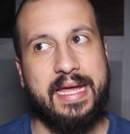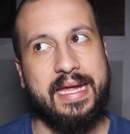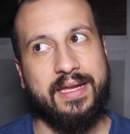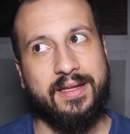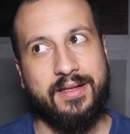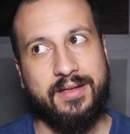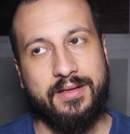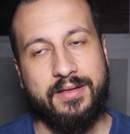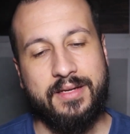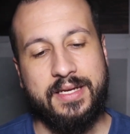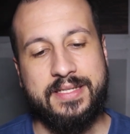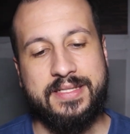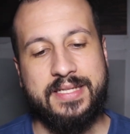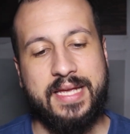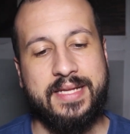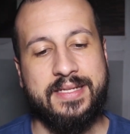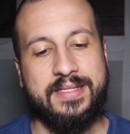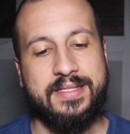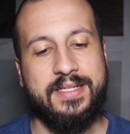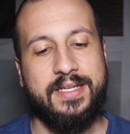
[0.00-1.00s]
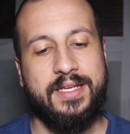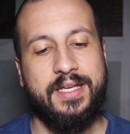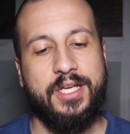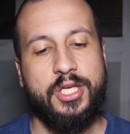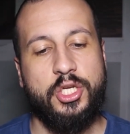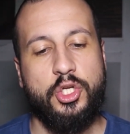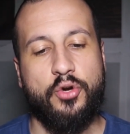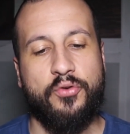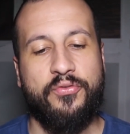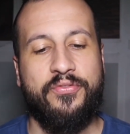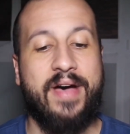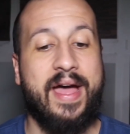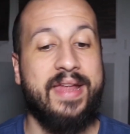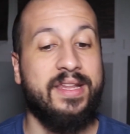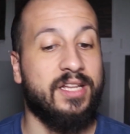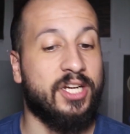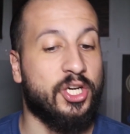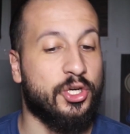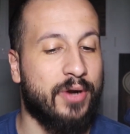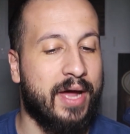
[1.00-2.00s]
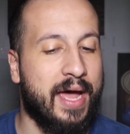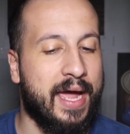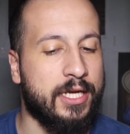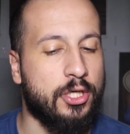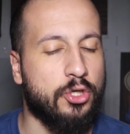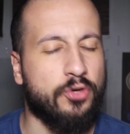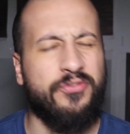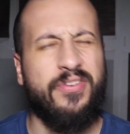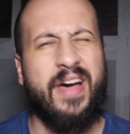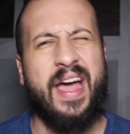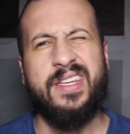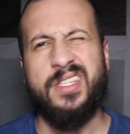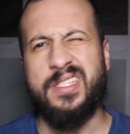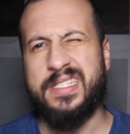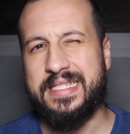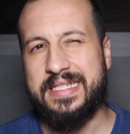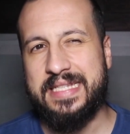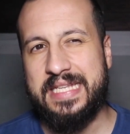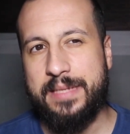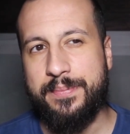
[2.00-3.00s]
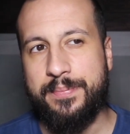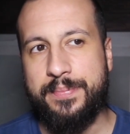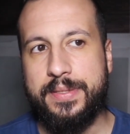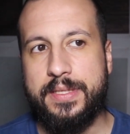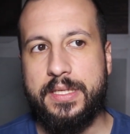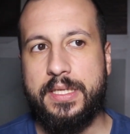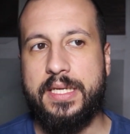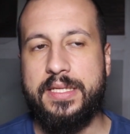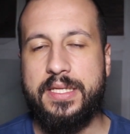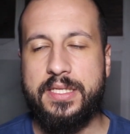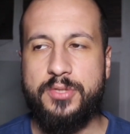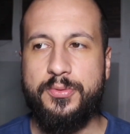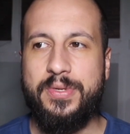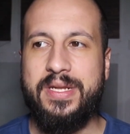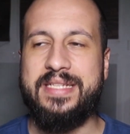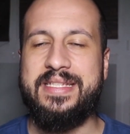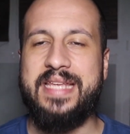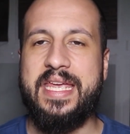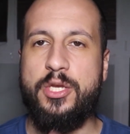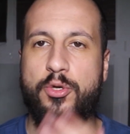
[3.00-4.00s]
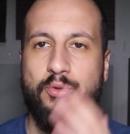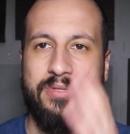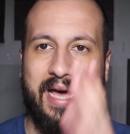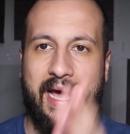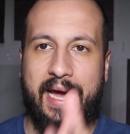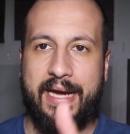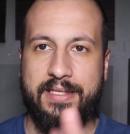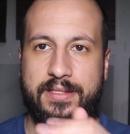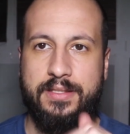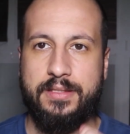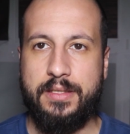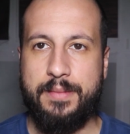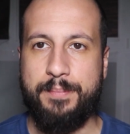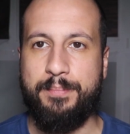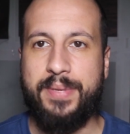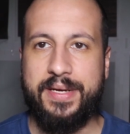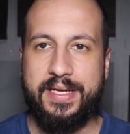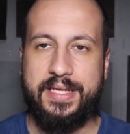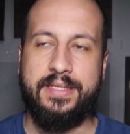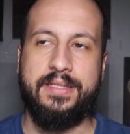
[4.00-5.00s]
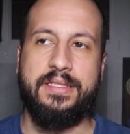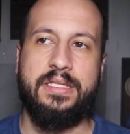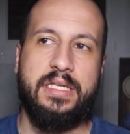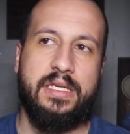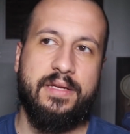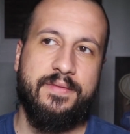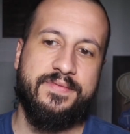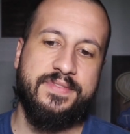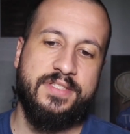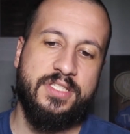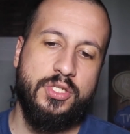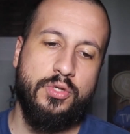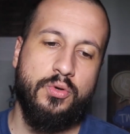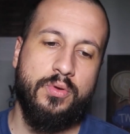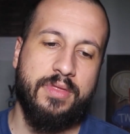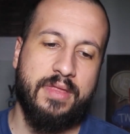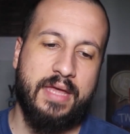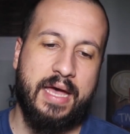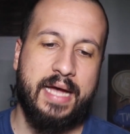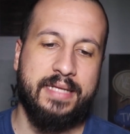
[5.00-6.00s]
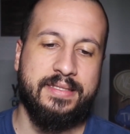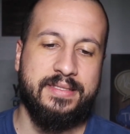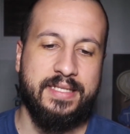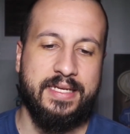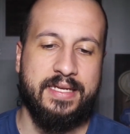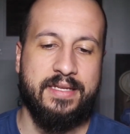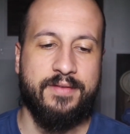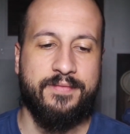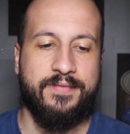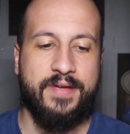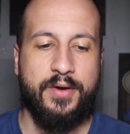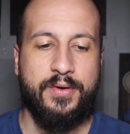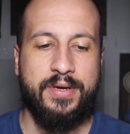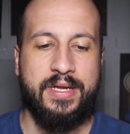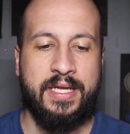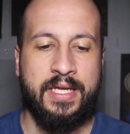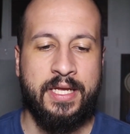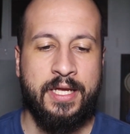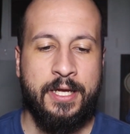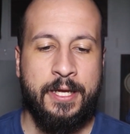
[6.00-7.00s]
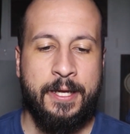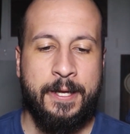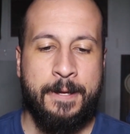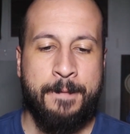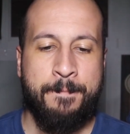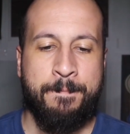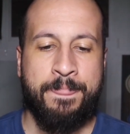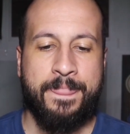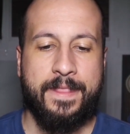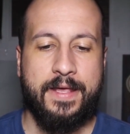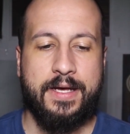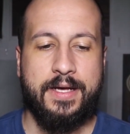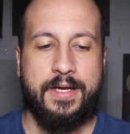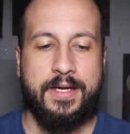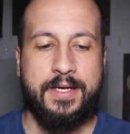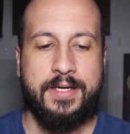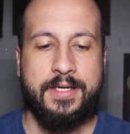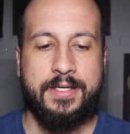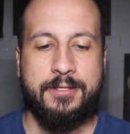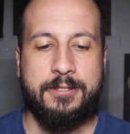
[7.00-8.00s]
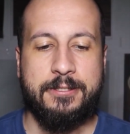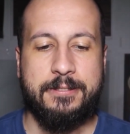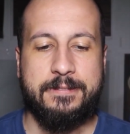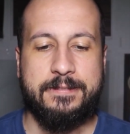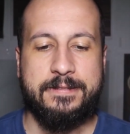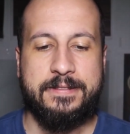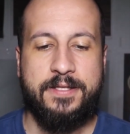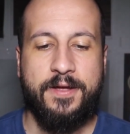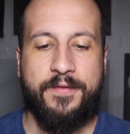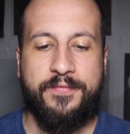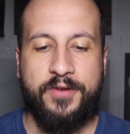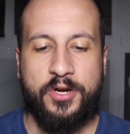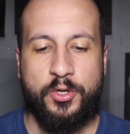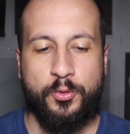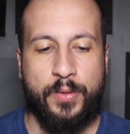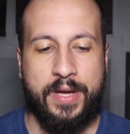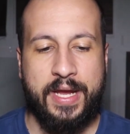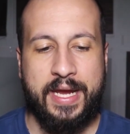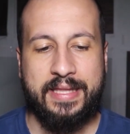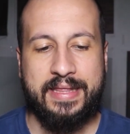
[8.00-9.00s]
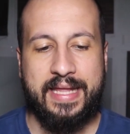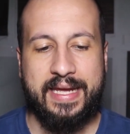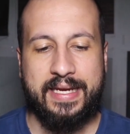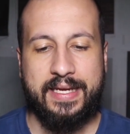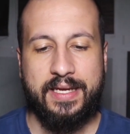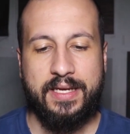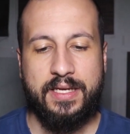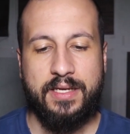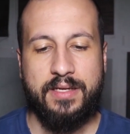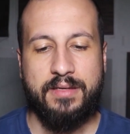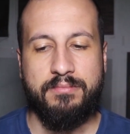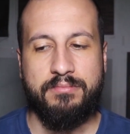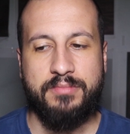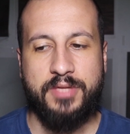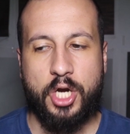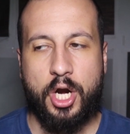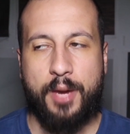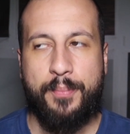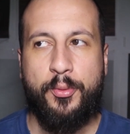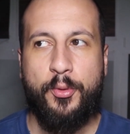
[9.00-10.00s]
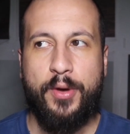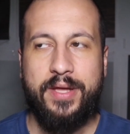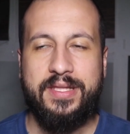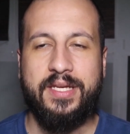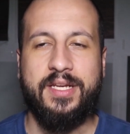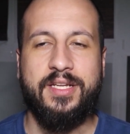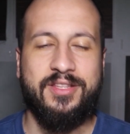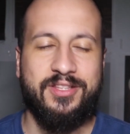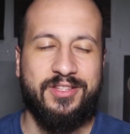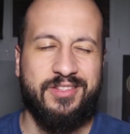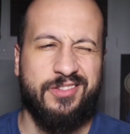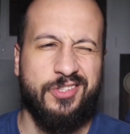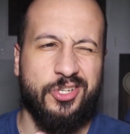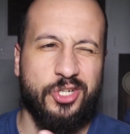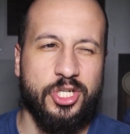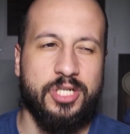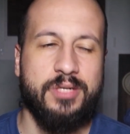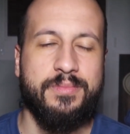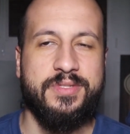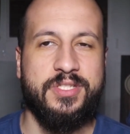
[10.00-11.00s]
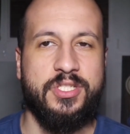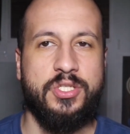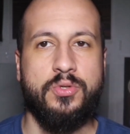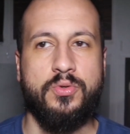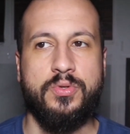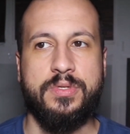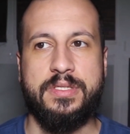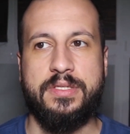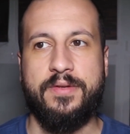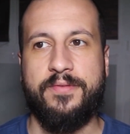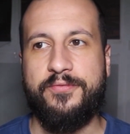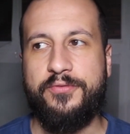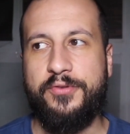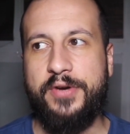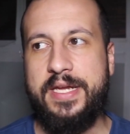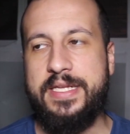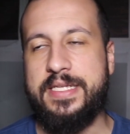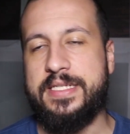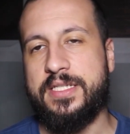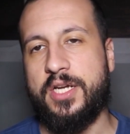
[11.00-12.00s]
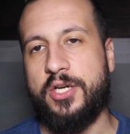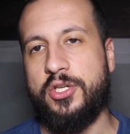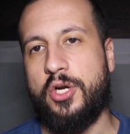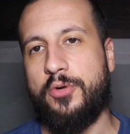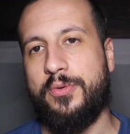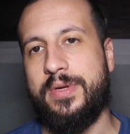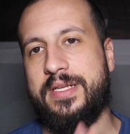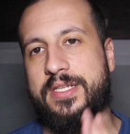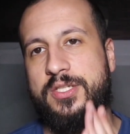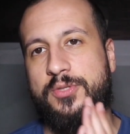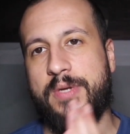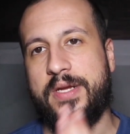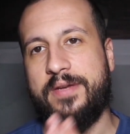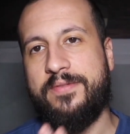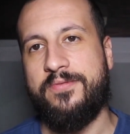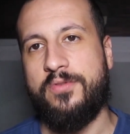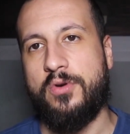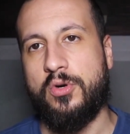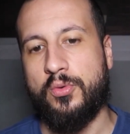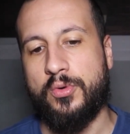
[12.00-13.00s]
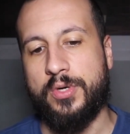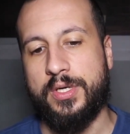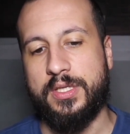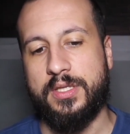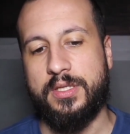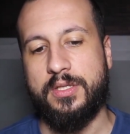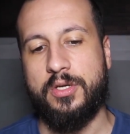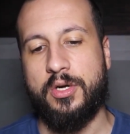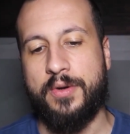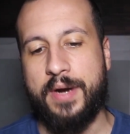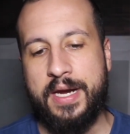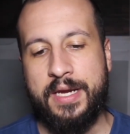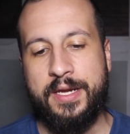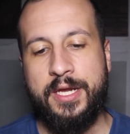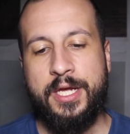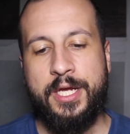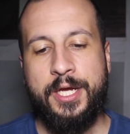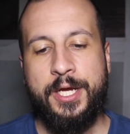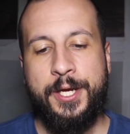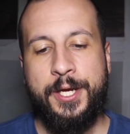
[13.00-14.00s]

Like, it says, your final cry, your final sleep. It doesn't really say you died, but it gives you that in a very different way. Like, there are poetic terms used. The phrases are not really straightforward, all right?